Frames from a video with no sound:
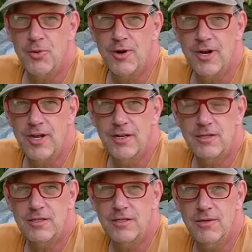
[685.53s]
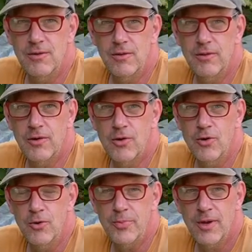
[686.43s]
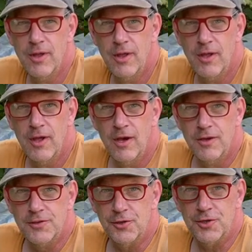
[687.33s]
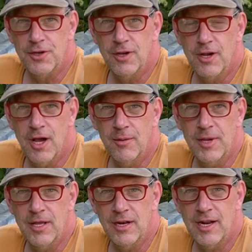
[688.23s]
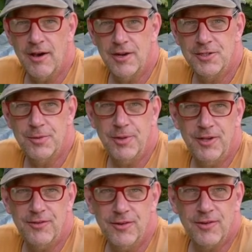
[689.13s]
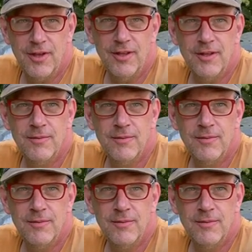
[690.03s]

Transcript: corded it to the coop so she can come in and out as she pleases.